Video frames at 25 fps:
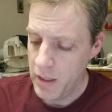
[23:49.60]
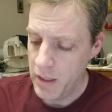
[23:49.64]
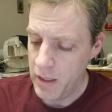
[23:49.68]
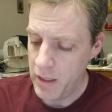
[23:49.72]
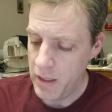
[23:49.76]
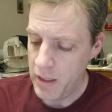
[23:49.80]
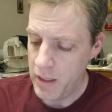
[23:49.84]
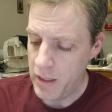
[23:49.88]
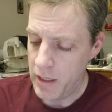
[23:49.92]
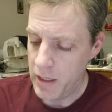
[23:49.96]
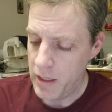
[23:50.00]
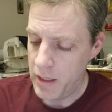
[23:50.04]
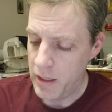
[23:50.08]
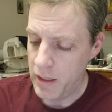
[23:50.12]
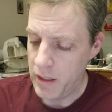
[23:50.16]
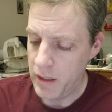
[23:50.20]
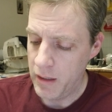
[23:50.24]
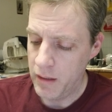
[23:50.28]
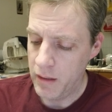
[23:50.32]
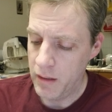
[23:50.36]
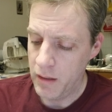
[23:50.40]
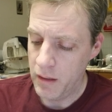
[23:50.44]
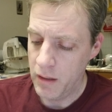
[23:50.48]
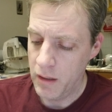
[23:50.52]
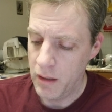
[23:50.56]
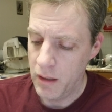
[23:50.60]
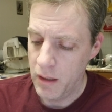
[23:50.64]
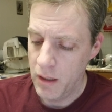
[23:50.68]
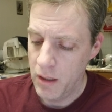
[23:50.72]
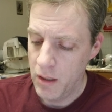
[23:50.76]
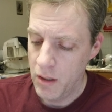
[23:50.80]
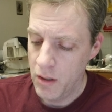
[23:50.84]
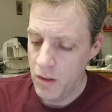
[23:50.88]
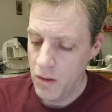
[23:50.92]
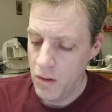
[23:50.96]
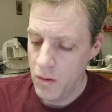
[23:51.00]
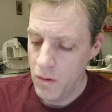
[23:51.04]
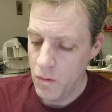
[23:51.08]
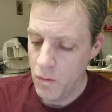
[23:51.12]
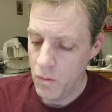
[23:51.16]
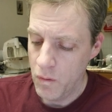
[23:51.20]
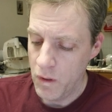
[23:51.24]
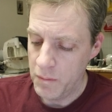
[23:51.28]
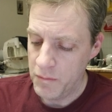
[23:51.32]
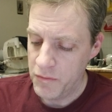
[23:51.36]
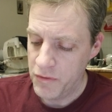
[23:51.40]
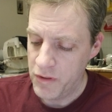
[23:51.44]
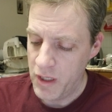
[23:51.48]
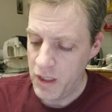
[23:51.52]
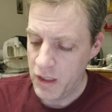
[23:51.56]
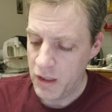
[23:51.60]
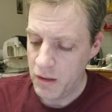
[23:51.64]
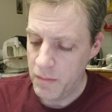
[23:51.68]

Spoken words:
And when I'm saying